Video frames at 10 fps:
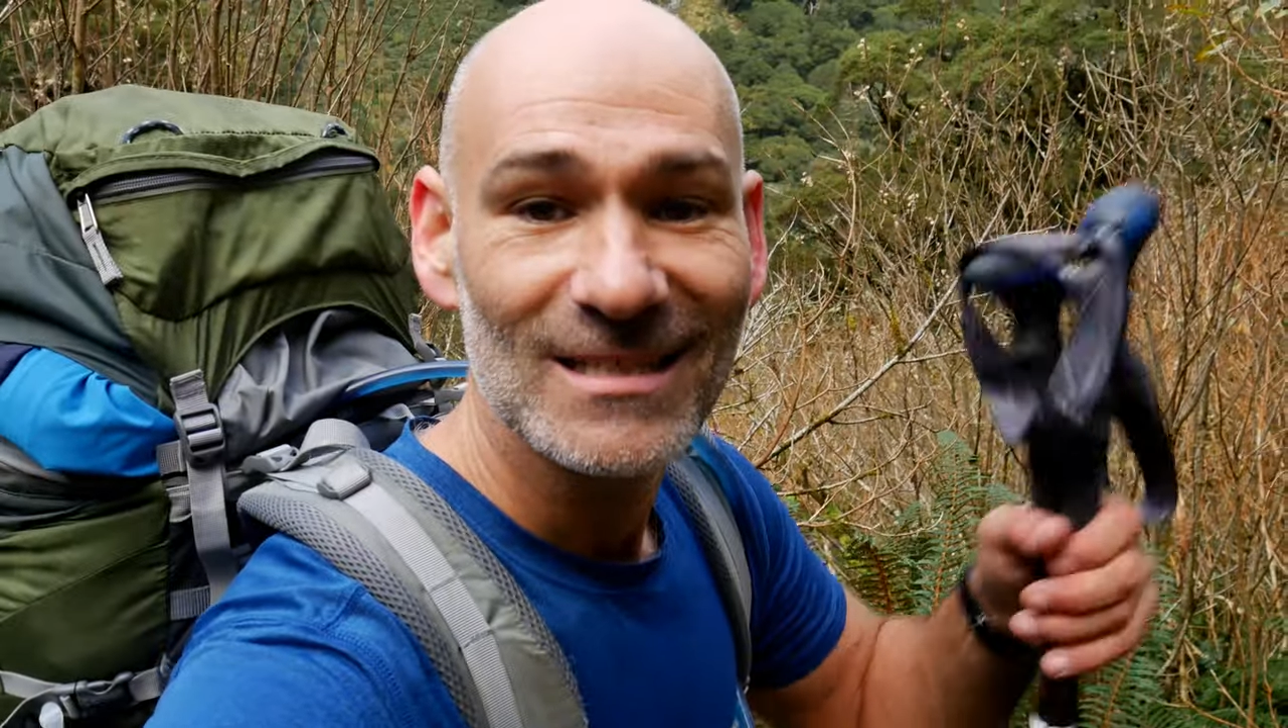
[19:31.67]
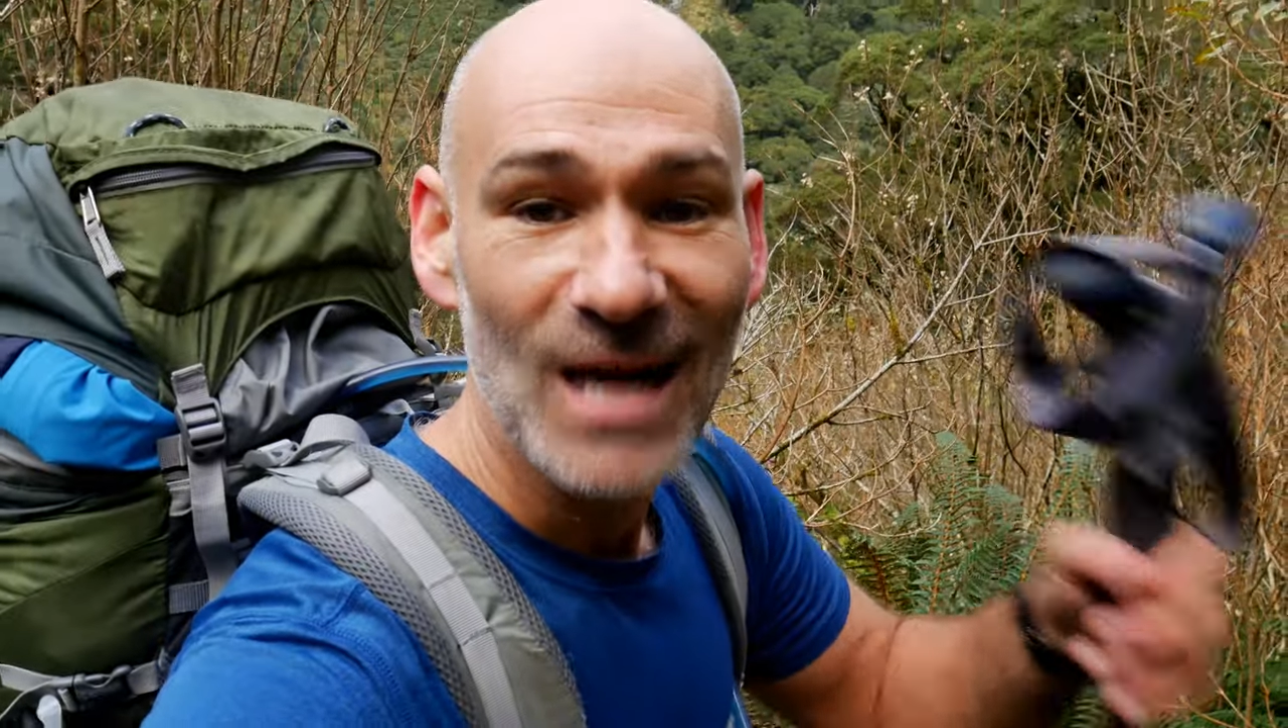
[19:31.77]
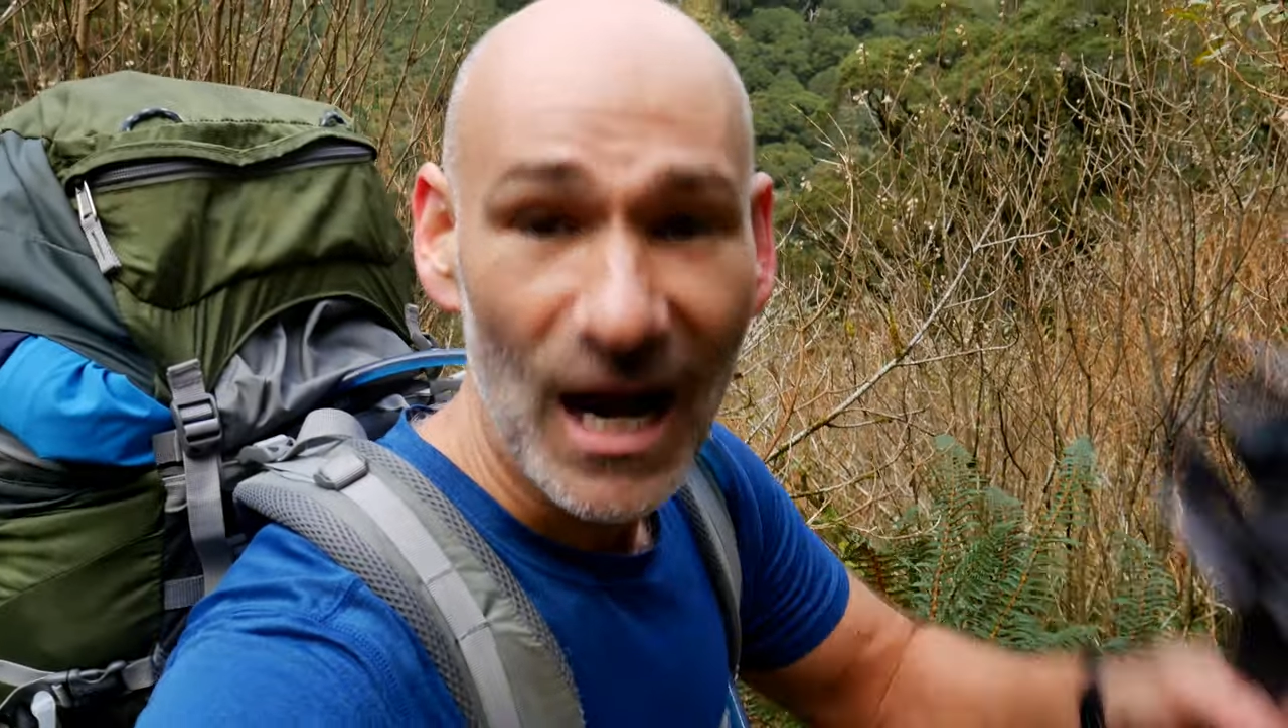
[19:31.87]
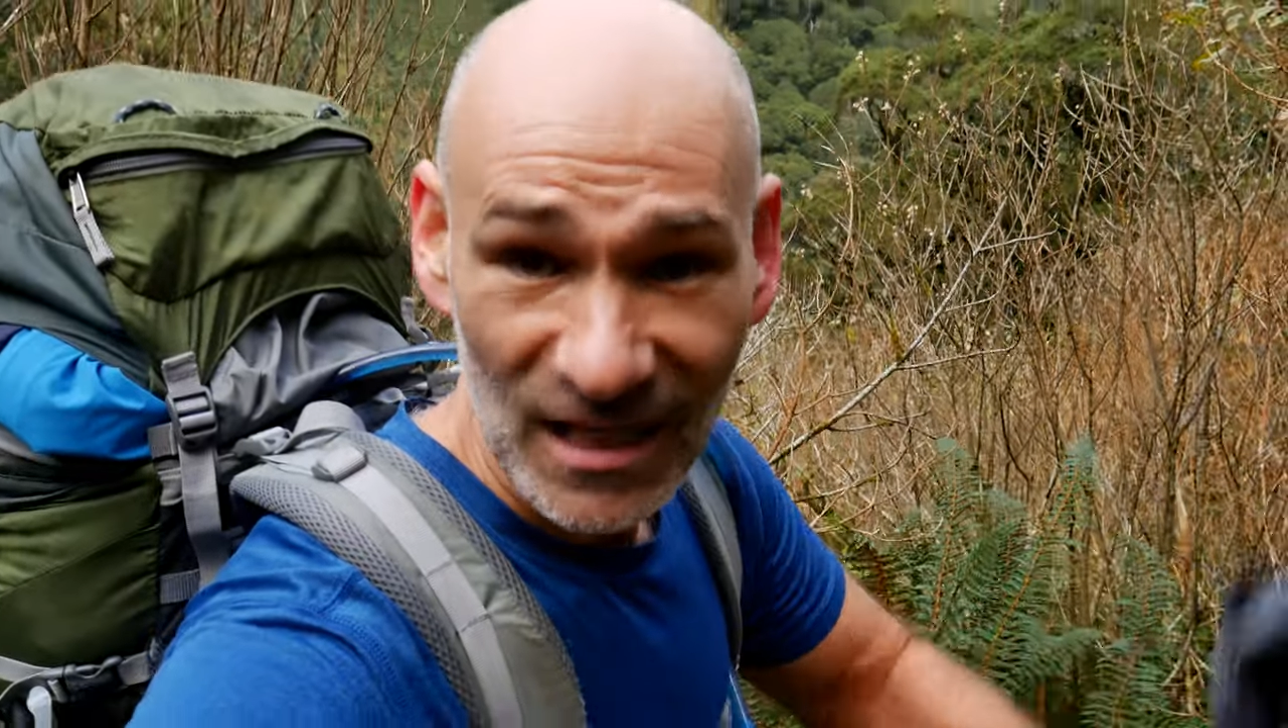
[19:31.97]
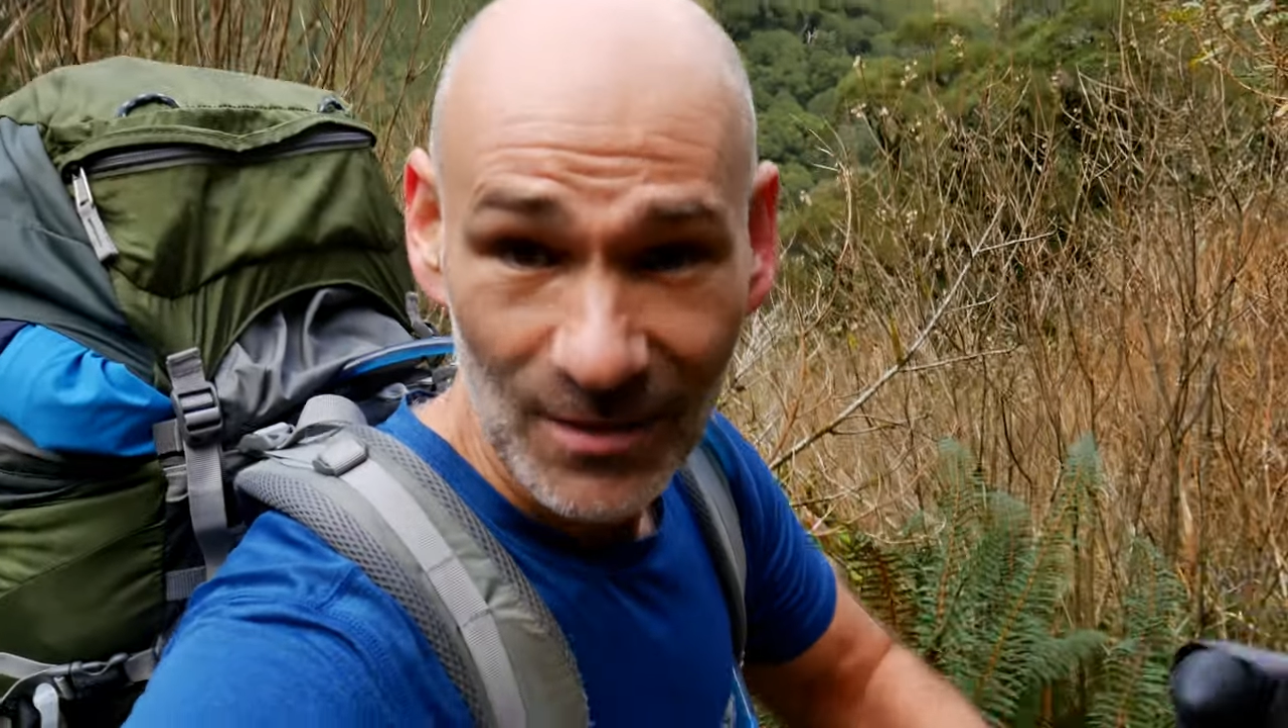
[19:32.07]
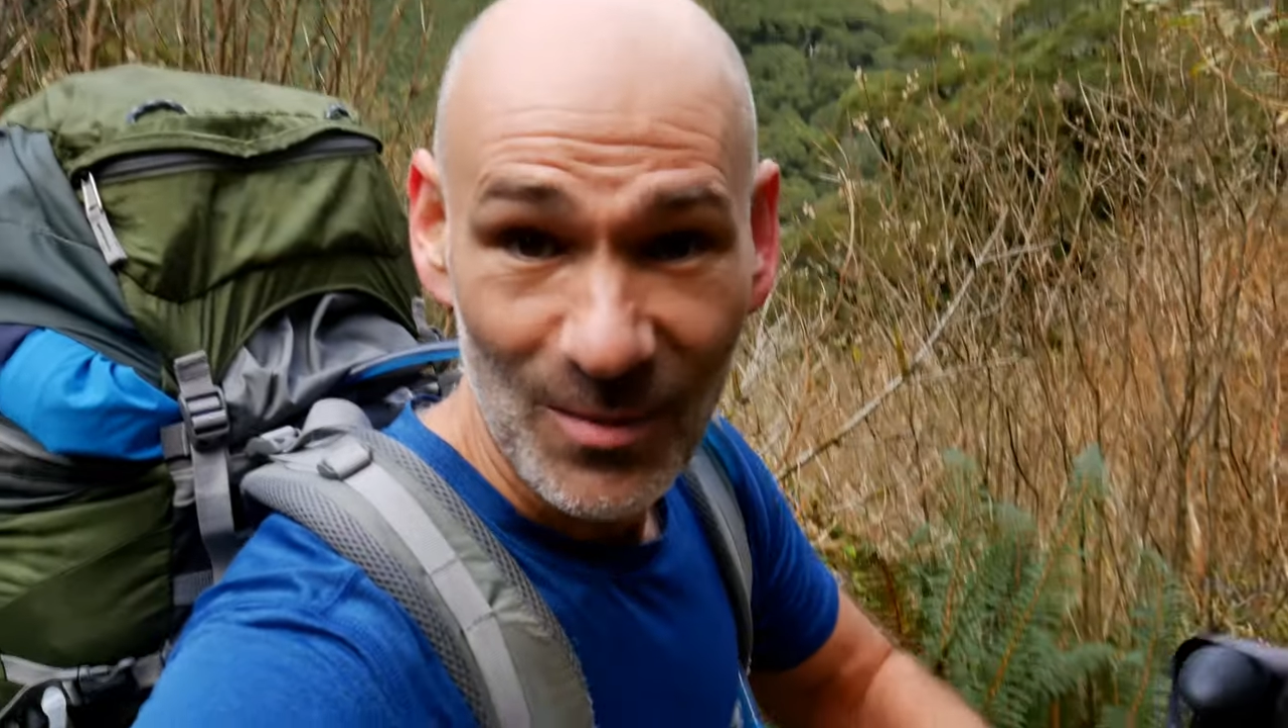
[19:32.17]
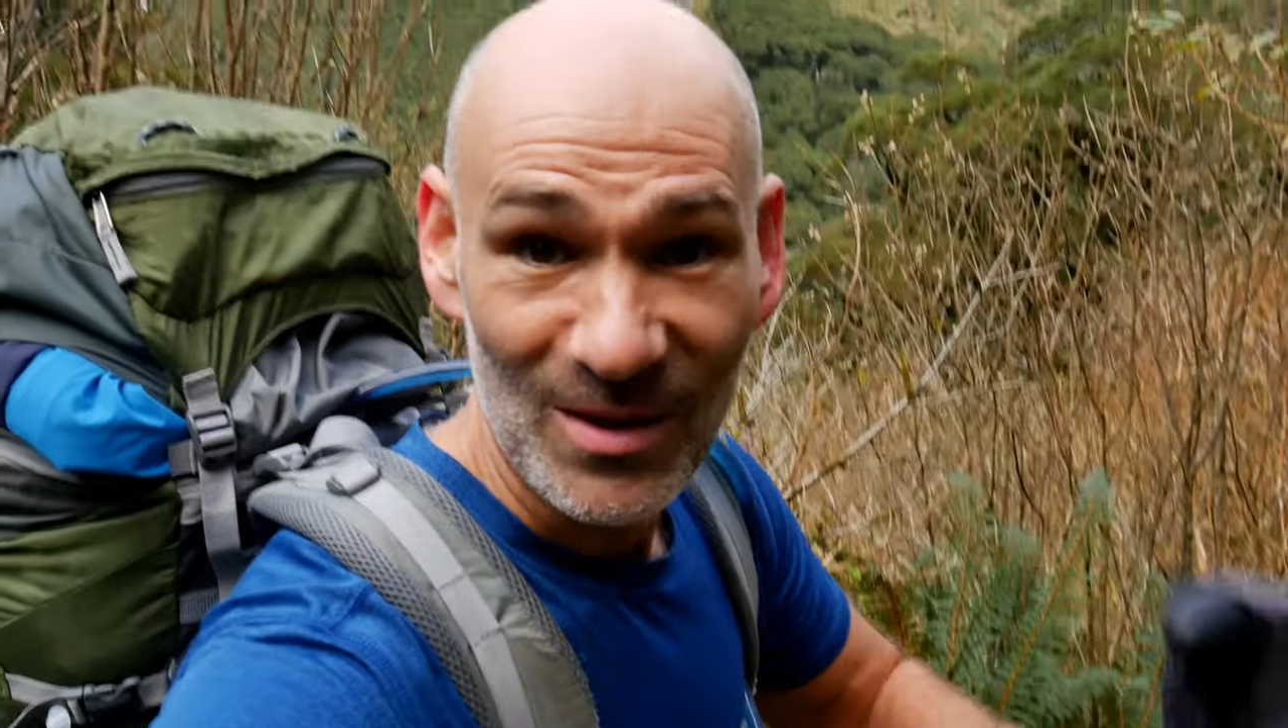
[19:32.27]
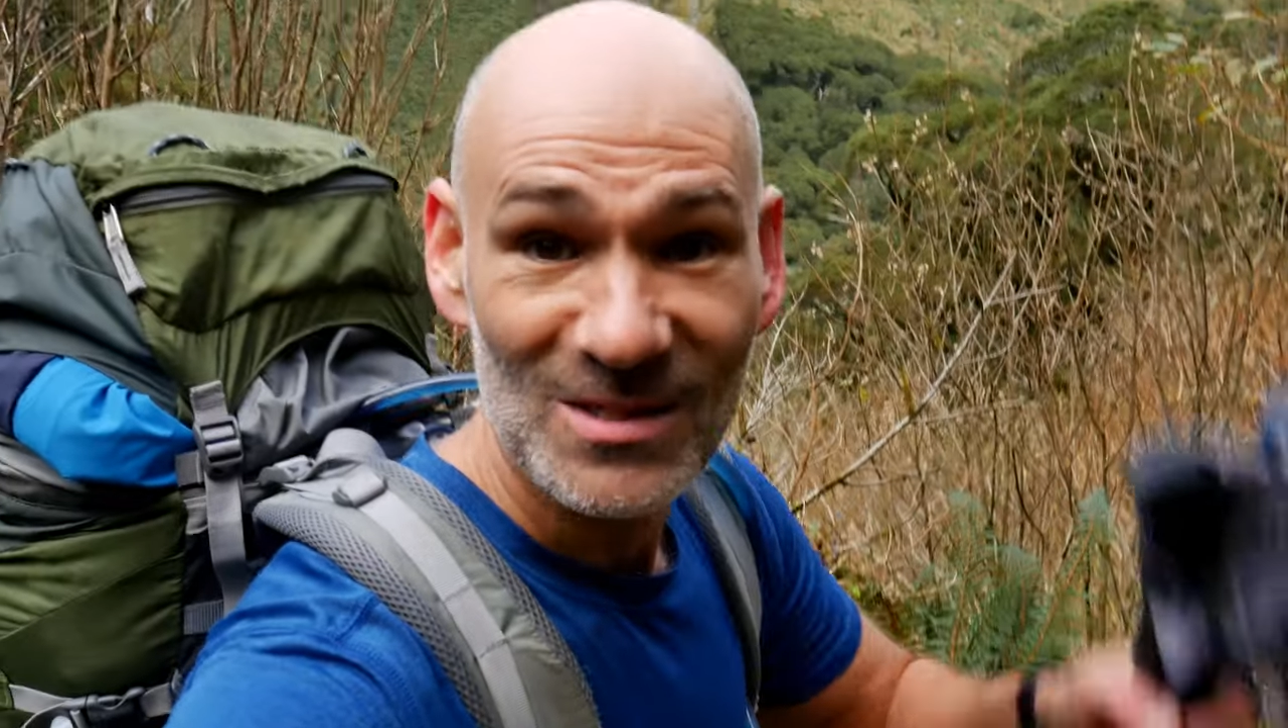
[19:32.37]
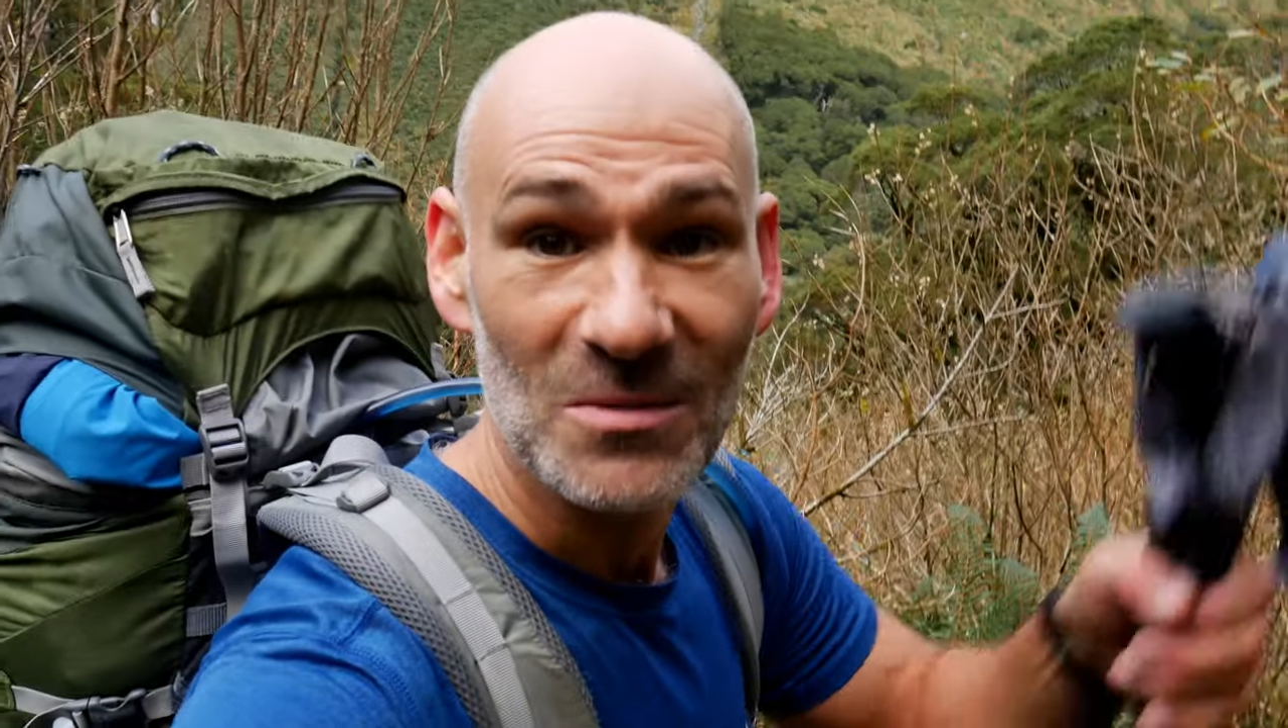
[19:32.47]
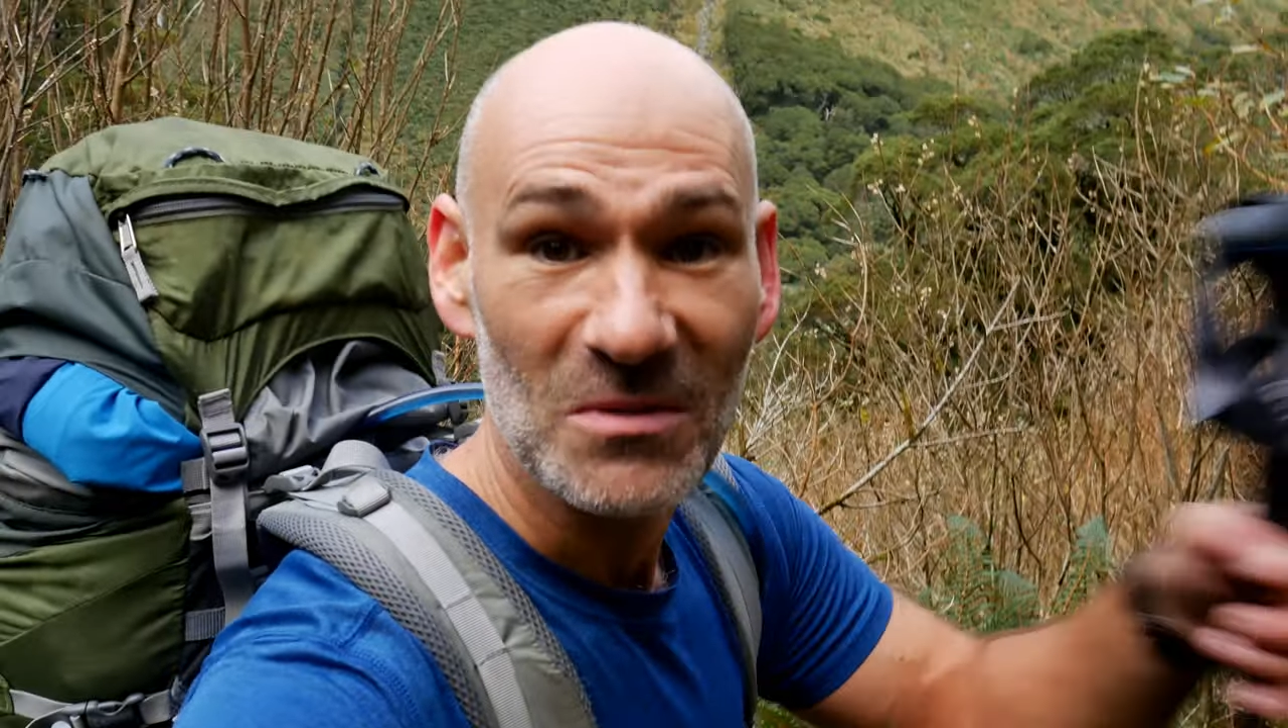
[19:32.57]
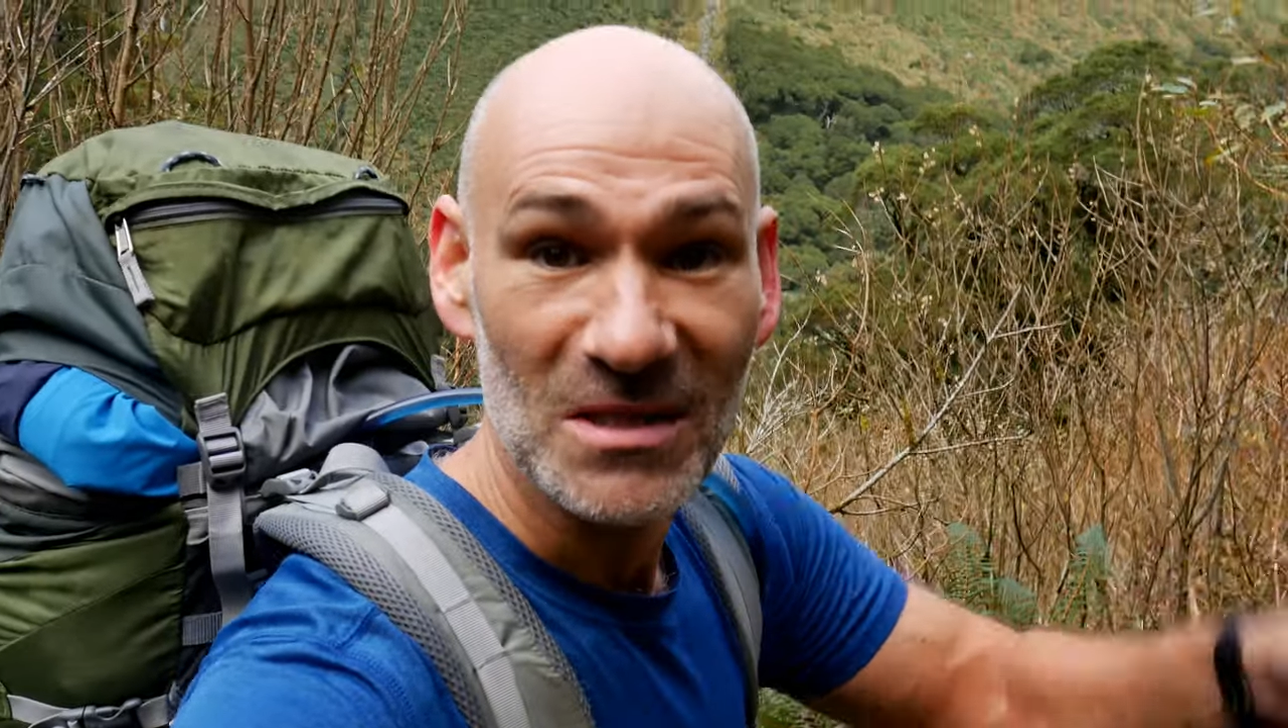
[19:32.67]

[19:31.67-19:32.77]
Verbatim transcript: document some of